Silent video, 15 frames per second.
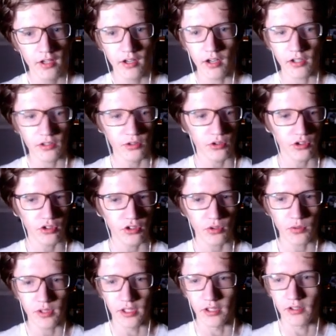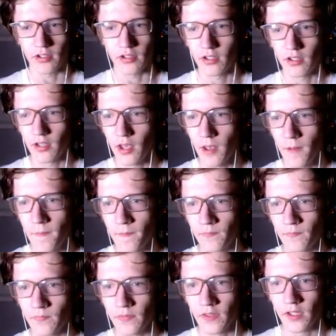Are you serious?
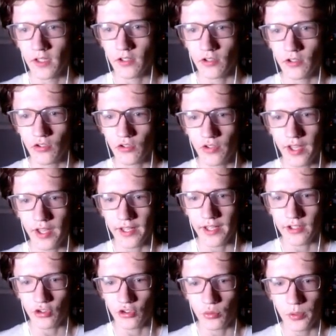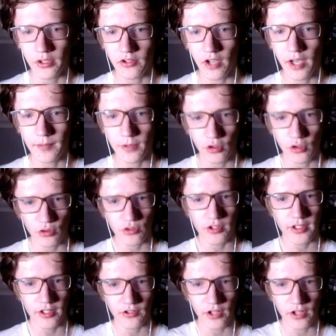just taking his sweet time. Did you
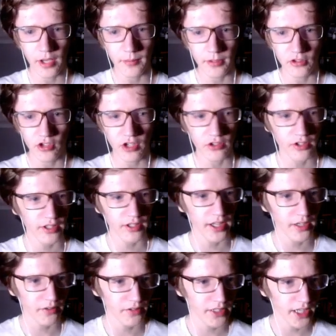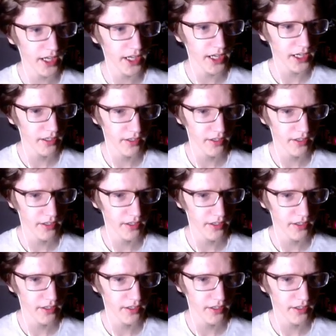see the zombie chasing that other guy?